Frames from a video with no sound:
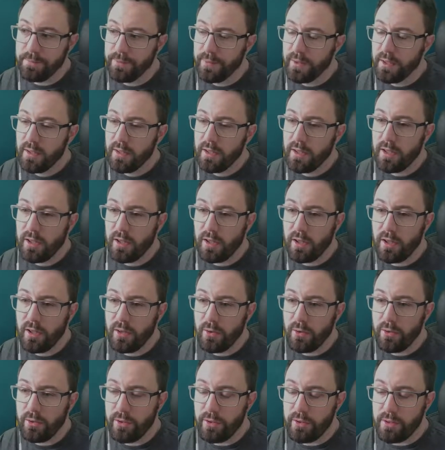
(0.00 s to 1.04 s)

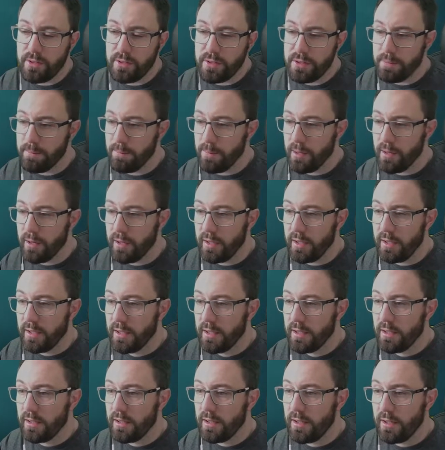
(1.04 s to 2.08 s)
other than to buy
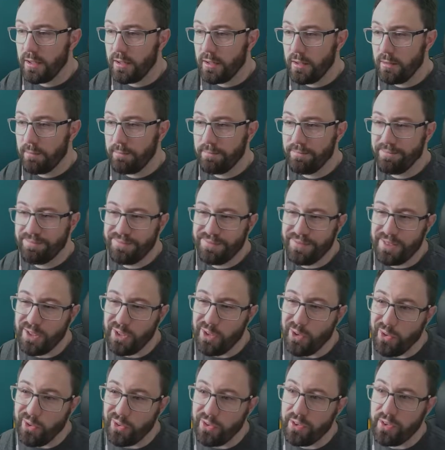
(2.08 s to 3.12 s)
the
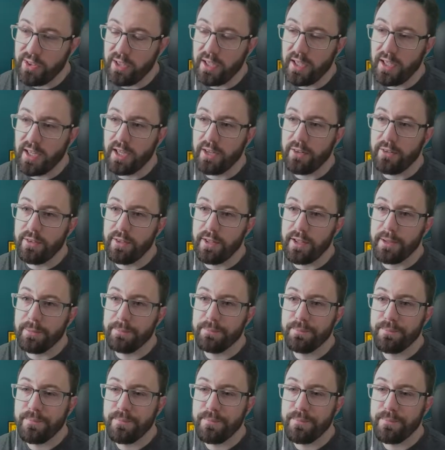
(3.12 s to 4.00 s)
odd thing here and there.